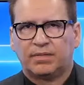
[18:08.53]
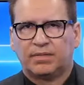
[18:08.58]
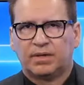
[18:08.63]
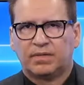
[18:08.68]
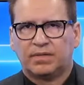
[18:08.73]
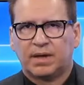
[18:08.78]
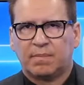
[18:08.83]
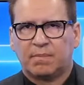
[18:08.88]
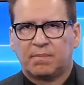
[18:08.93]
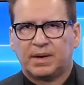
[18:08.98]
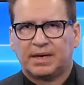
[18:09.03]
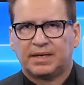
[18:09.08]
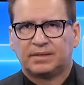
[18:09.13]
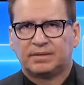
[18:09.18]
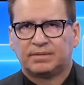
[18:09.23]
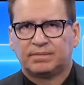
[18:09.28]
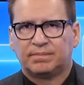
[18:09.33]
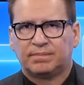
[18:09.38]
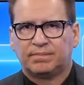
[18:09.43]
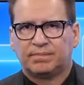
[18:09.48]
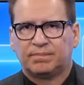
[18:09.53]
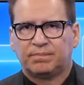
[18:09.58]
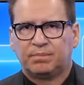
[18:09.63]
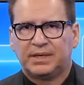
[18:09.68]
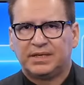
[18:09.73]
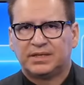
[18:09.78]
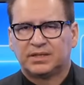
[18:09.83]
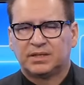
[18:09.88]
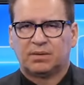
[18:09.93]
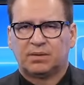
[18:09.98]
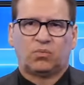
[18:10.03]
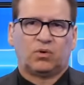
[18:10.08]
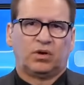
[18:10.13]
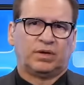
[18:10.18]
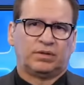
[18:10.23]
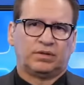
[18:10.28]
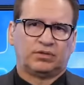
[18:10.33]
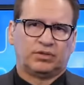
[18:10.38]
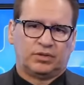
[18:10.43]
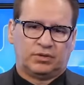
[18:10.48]
thought that might be somewhere
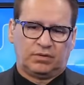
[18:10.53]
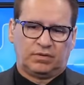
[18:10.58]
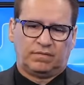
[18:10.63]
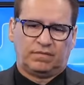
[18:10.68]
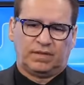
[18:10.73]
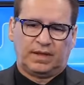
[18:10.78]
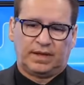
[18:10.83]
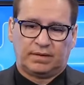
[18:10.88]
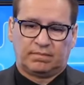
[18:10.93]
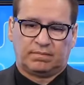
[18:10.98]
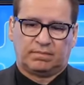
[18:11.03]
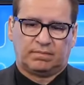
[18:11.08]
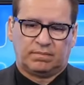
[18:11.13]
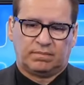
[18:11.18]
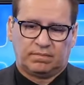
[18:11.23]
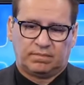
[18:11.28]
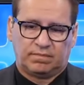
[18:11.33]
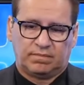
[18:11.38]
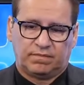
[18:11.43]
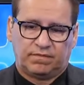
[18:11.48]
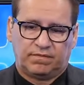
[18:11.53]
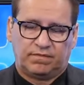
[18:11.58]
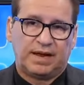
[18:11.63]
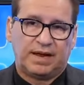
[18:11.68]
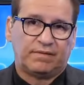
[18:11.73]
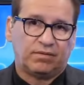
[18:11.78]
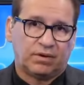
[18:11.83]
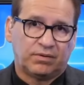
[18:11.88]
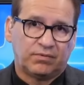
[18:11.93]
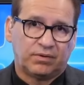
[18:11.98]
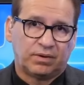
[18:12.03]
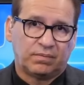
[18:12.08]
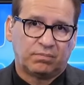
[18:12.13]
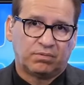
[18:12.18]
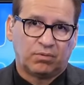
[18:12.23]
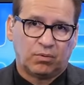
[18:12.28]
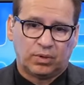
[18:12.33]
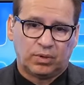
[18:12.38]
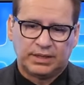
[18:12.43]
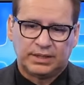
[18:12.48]
in the tune of like 500
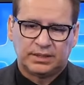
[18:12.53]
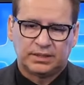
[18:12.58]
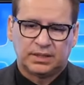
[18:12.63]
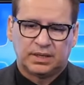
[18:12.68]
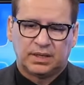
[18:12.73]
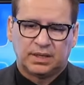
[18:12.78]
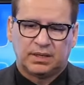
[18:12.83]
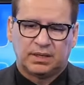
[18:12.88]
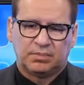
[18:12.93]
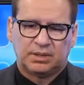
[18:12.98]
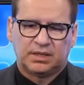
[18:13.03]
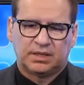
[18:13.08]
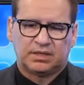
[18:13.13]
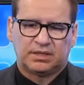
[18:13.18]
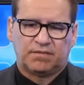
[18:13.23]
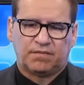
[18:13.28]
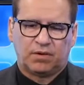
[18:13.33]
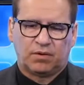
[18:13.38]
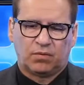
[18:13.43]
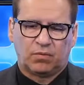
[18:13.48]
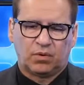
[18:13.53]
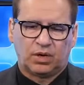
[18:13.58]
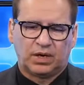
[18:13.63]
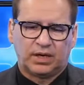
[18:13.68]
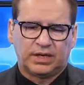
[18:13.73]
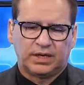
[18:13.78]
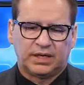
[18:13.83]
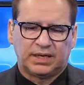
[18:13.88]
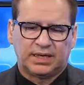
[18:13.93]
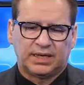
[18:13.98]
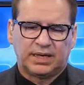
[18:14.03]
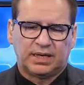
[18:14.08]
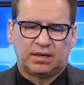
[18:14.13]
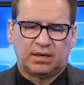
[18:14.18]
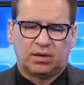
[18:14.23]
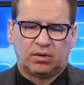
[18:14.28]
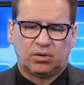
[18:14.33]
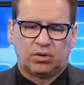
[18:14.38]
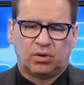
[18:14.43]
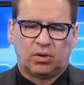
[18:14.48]
employees, because if they're really going to get
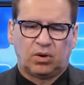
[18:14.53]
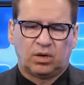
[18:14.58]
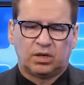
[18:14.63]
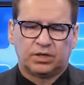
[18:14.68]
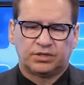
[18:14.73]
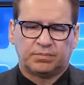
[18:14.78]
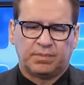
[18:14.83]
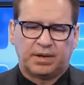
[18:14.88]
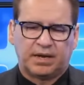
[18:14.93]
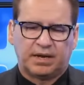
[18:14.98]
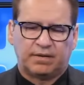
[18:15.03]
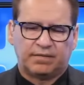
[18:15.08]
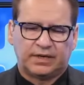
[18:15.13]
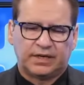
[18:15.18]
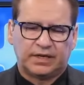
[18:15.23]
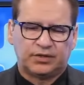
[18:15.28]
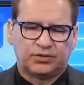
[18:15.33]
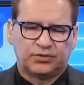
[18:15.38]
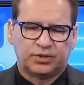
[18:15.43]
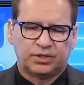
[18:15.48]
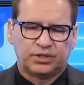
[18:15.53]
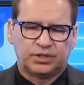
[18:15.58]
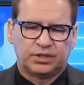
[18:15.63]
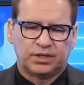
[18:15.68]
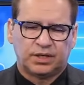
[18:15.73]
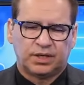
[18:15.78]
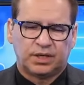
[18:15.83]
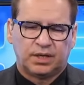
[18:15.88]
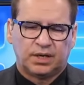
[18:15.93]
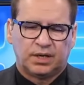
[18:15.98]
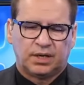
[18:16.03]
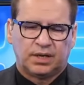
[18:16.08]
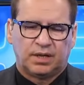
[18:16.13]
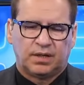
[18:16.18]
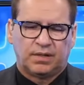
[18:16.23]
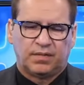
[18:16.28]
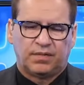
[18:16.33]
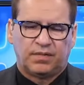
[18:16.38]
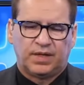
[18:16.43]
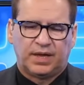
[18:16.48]
a large amount of interest,
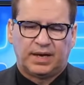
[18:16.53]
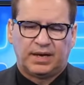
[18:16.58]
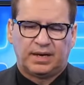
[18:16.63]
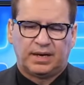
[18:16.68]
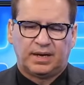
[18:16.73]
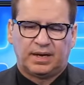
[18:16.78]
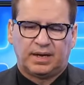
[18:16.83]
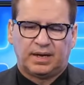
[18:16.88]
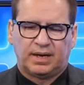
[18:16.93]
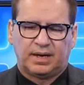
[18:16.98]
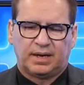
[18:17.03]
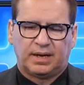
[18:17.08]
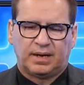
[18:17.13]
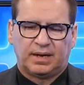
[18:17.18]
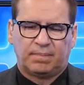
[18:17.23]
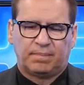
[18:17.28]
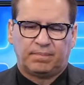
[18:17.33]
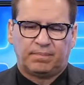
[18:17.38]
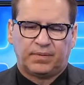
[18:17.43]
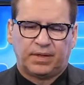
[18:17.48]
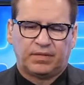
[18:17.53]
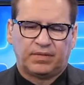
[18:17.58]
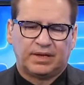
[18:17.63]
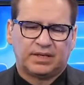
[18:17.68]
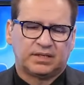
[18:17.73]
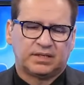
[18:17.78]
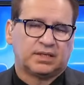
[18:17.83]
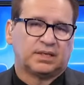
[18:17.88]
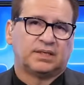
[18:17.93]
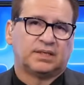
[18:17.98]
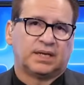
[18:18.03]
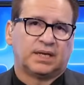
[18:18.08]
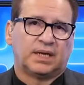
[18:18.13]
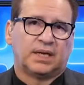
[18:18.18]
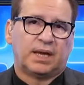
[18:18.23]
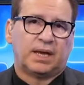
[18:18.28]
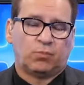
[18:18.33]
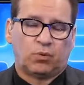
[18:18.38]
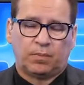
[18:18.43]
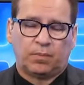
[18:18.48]
then I think it's going to take a
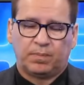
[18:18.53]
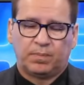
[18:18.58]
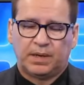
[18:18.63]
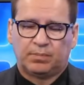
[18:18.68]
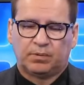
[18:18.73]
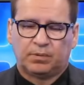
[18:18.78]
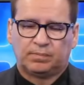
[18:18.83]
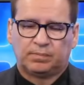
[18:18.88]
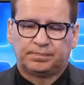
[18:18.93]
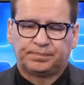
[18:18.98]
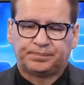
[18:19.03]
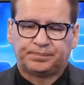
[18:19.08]
lot more people.